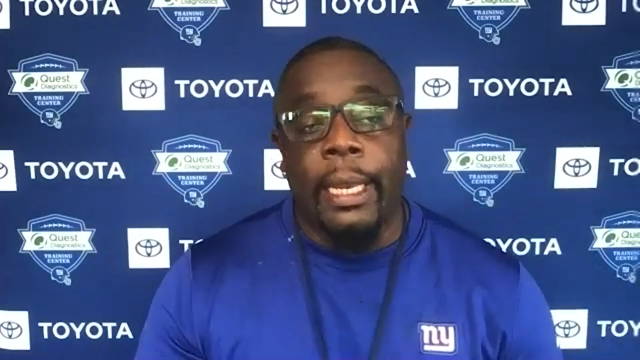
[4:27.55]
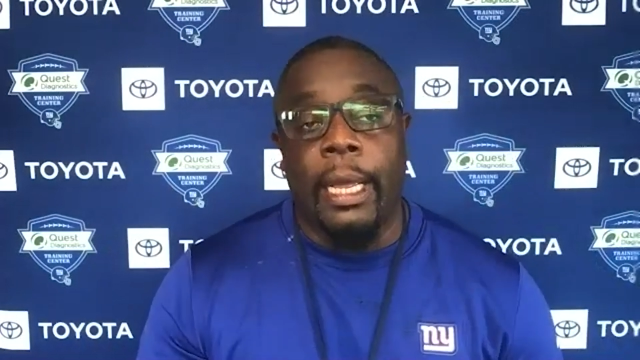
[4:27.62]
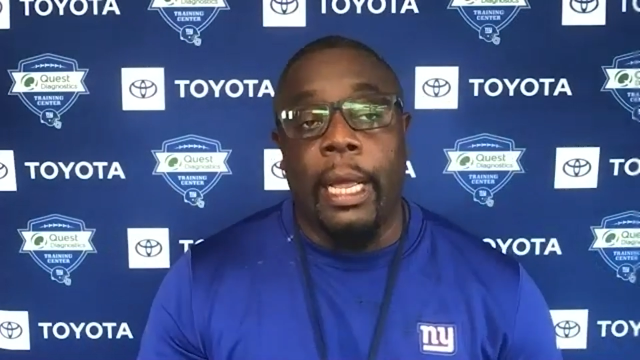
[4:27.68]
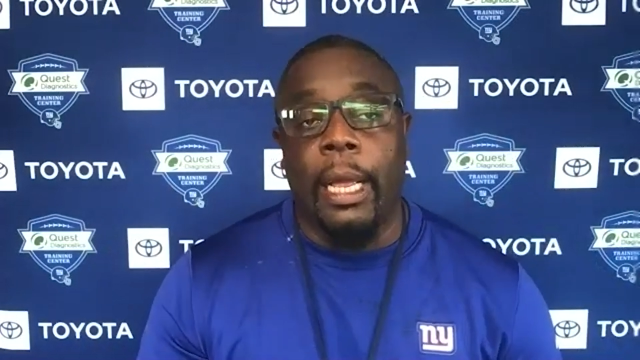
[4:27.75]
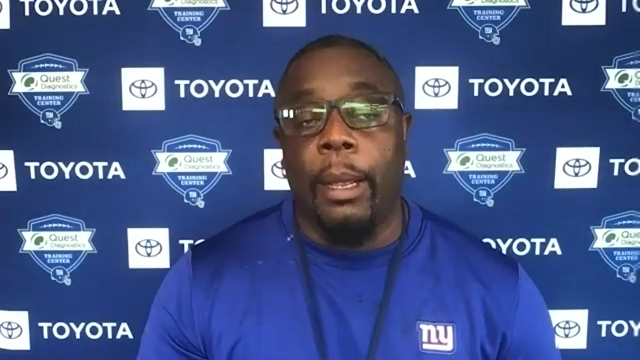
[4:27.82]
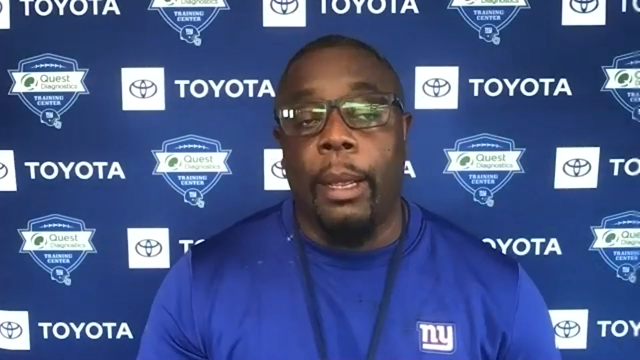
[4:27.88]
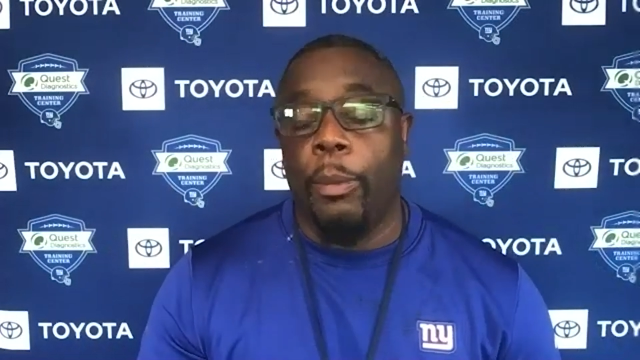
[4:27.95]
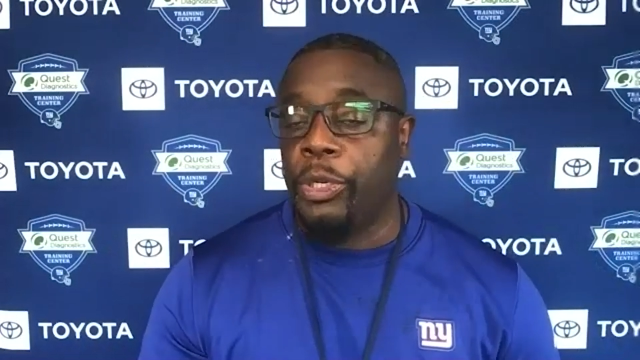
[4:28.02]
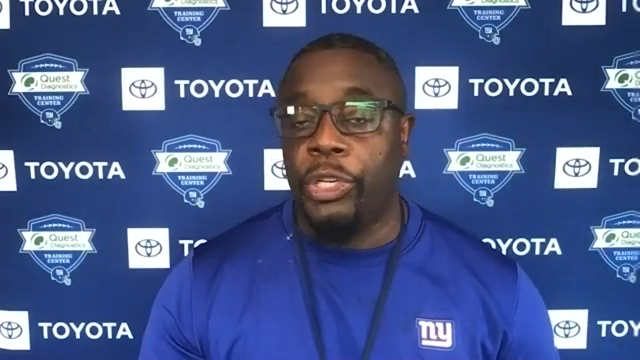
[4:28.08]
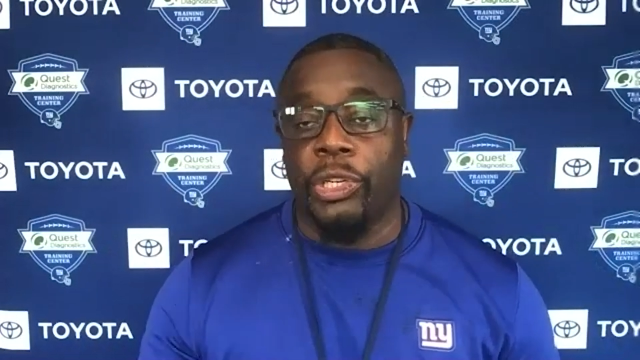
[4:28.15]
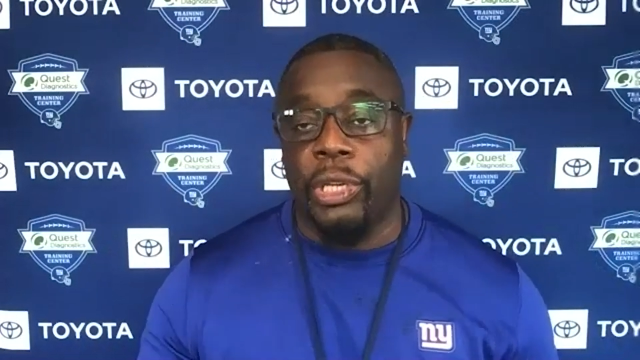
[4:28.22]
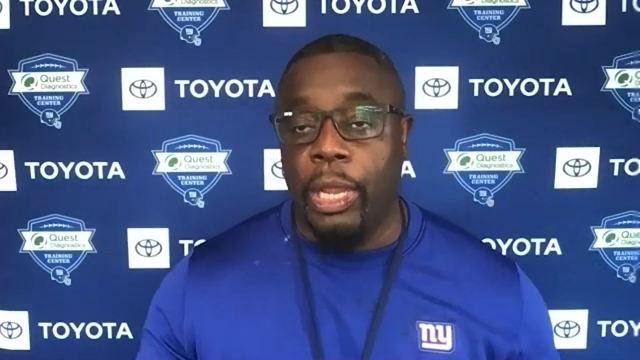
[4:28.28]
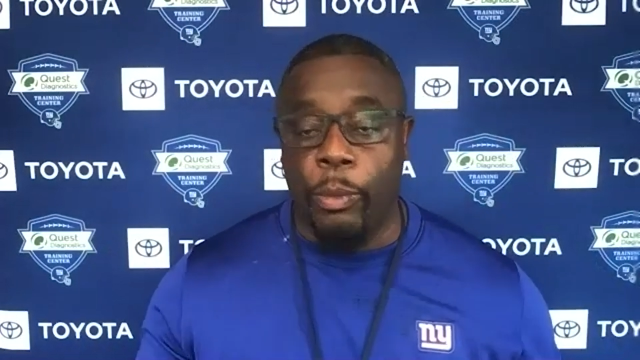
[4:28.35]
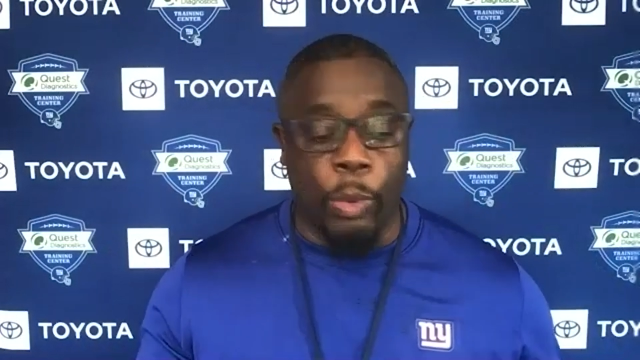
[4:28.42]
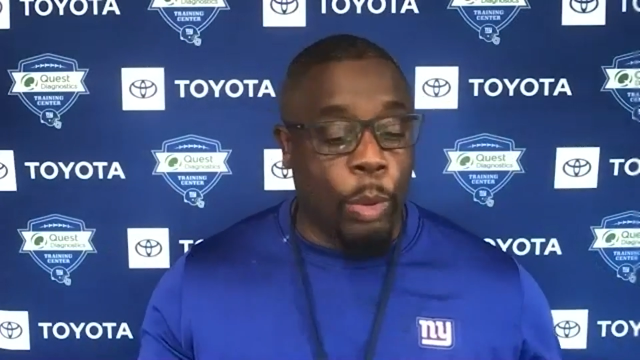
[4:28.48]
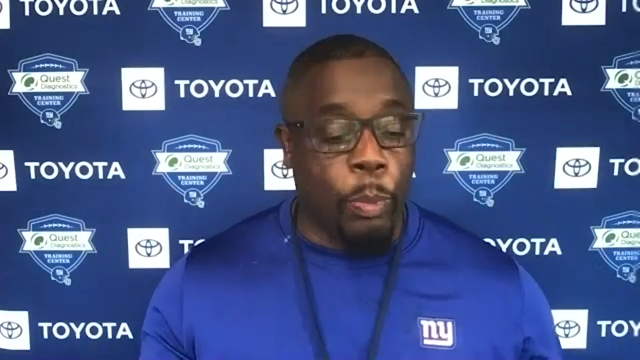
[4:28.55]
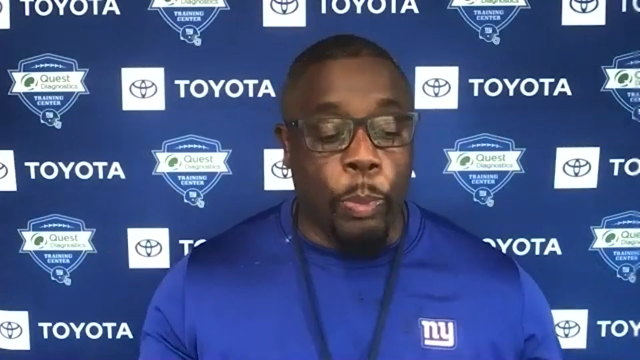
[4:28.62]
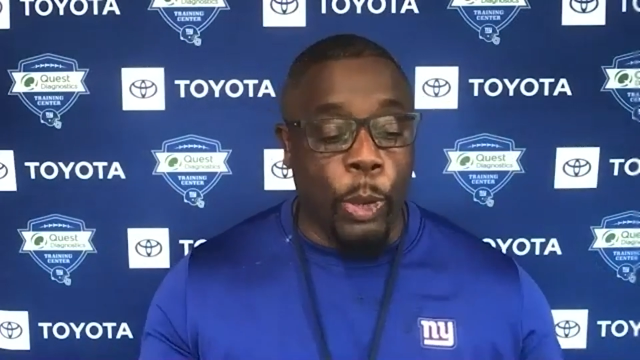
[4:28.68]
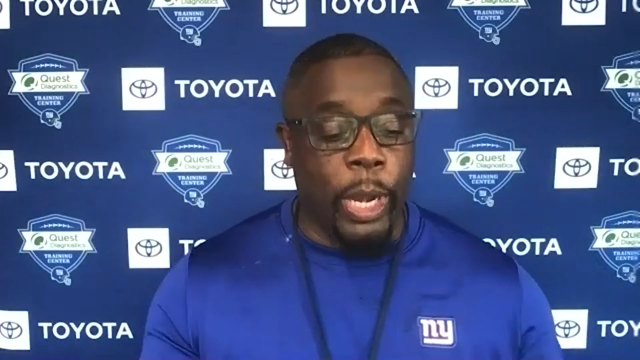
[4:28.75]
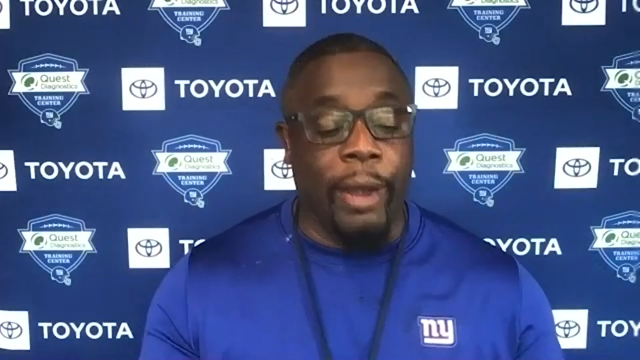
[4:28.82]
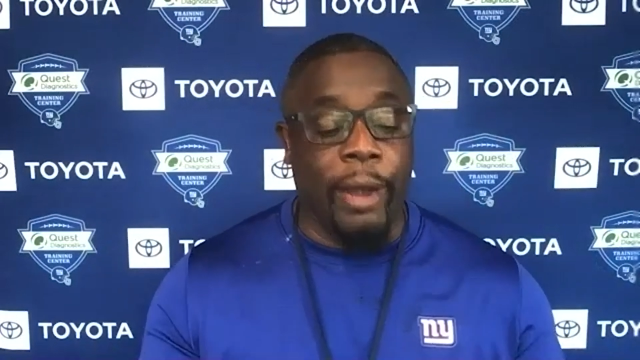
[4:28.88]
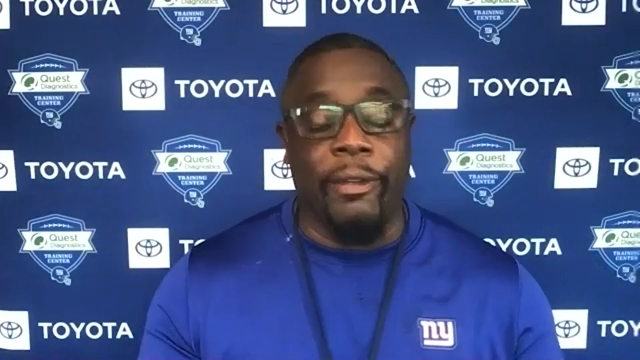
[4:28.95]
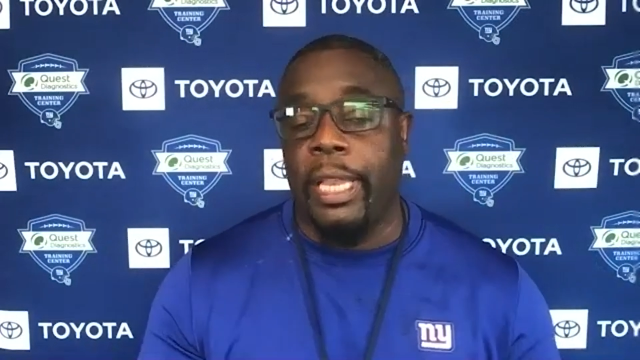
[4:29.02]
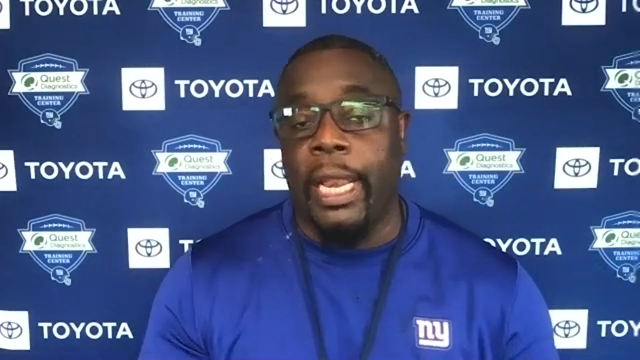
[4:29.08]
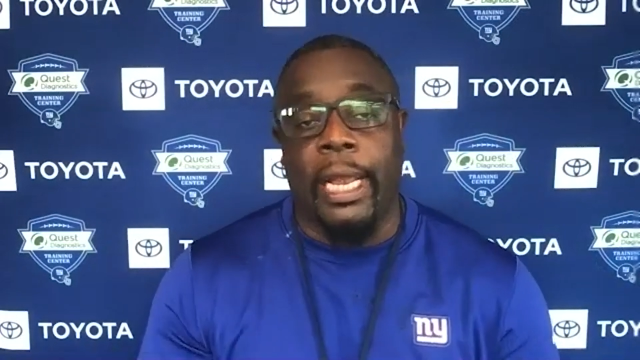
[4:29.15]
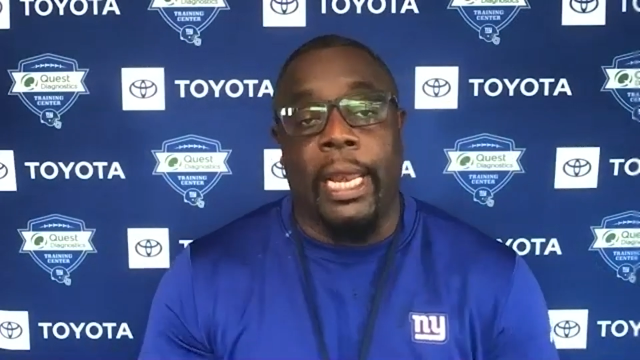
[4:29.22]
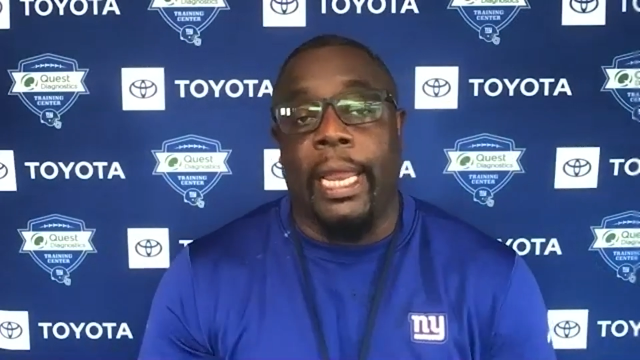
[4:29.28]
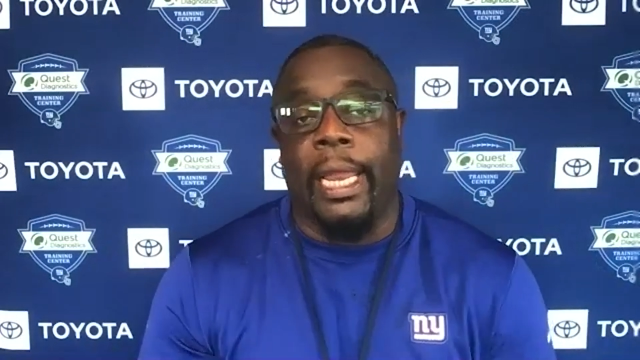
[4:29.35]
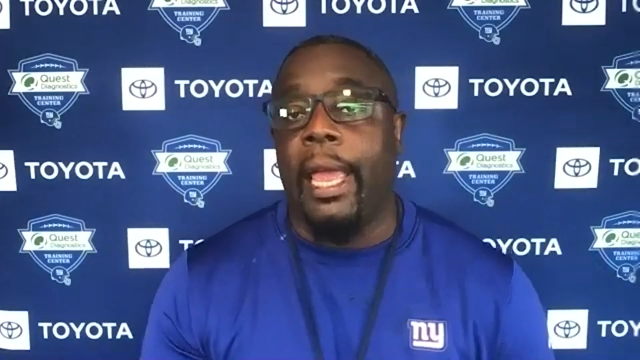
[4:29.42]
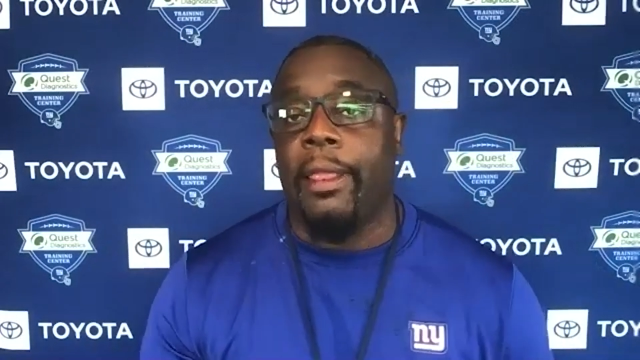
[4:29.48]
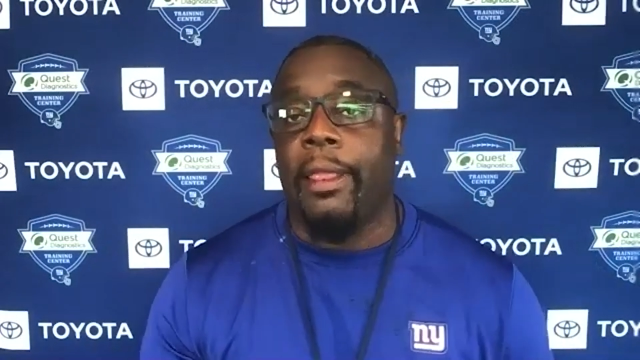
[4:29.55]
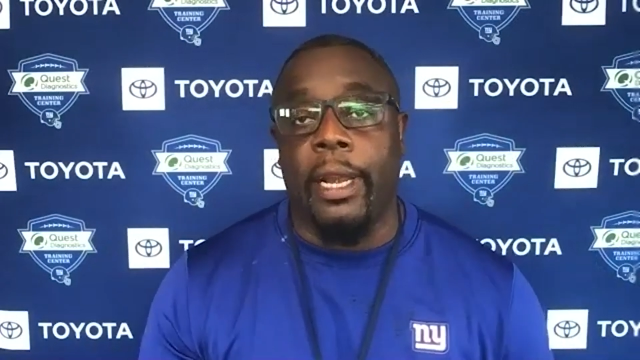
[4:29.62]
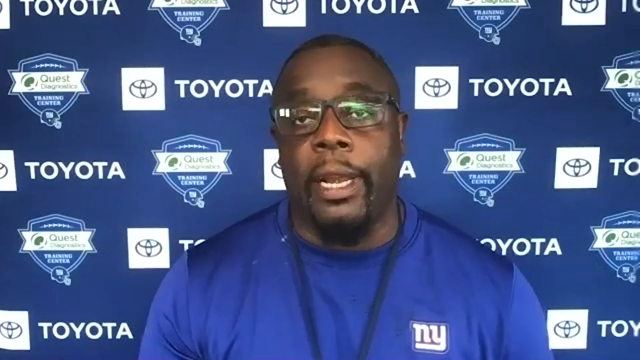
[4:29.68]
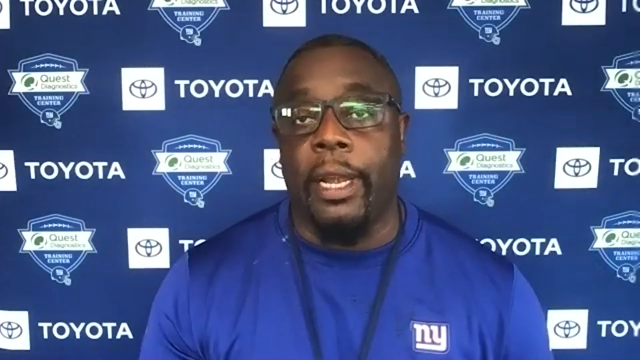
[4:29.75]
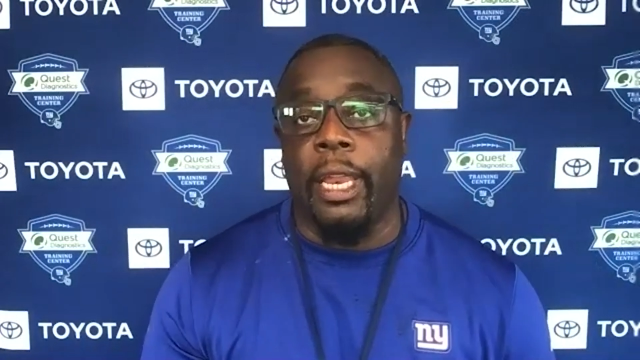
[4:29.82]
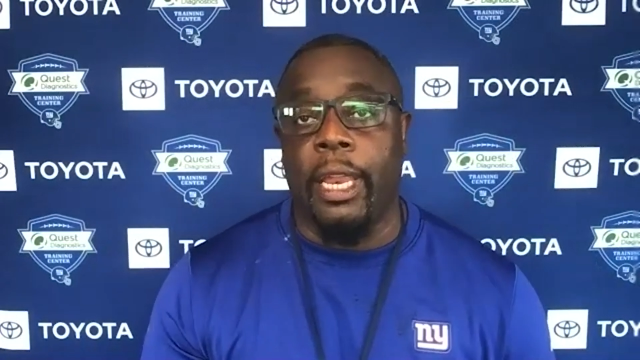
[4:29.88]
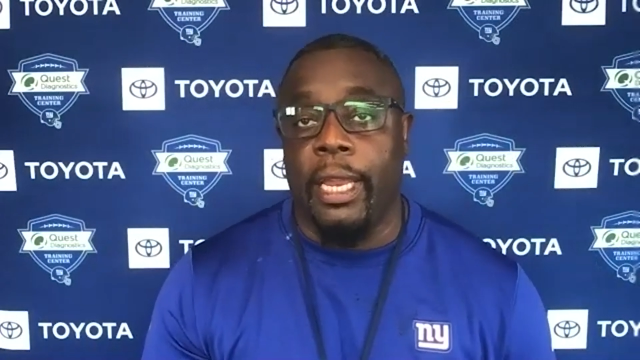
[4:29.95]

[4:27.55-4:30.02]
Um, we just we'll put everything together and he,